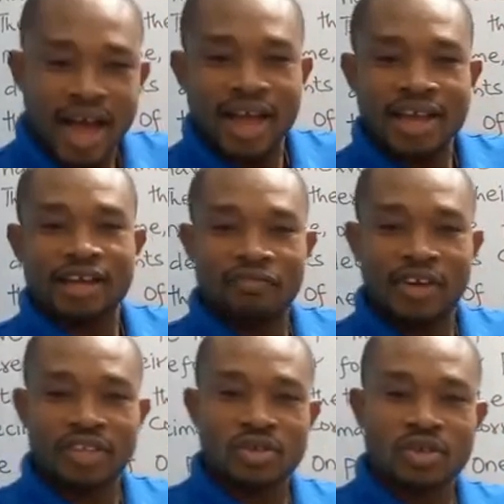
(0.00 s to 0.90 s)
I
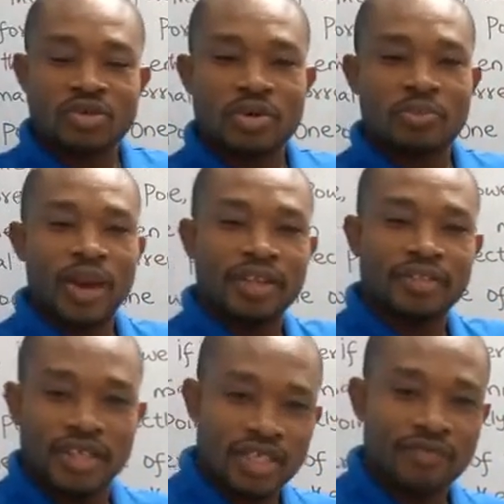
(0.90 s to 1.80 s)
advise you to replay
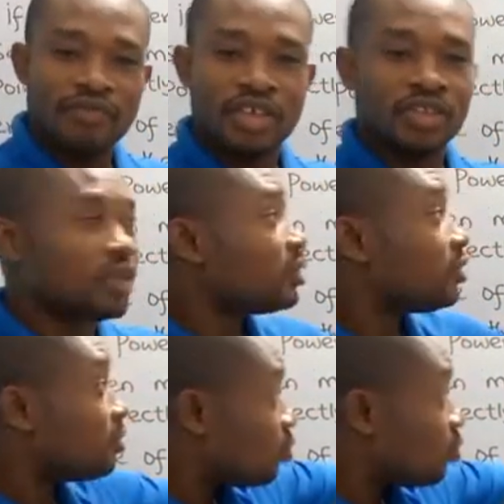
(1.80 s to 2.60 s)
this video.